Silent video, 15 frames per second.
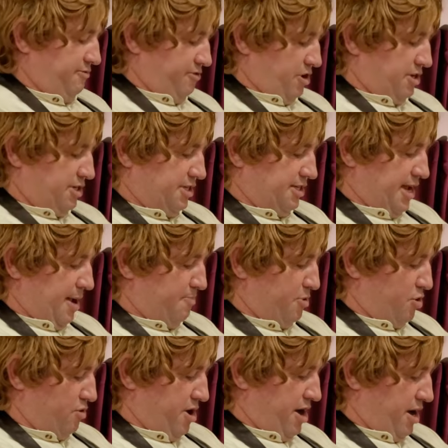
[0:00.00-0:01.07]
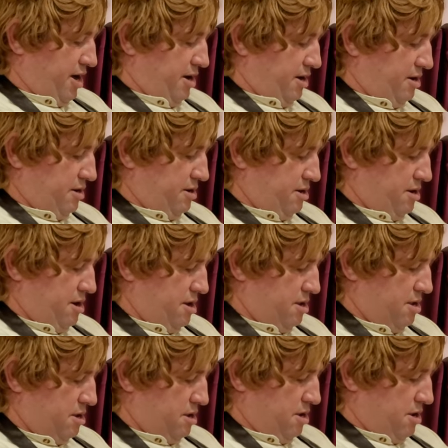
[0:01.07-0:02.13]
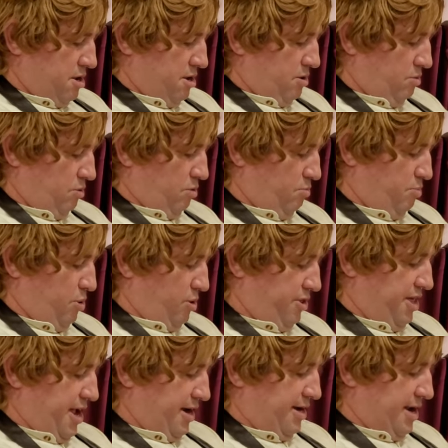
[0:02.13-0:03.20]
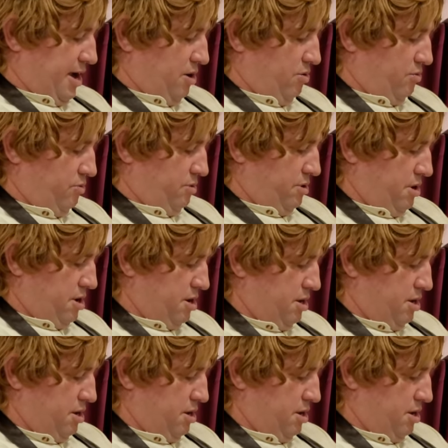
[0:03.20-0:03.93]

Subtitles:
of our sap green. We'll pull that down.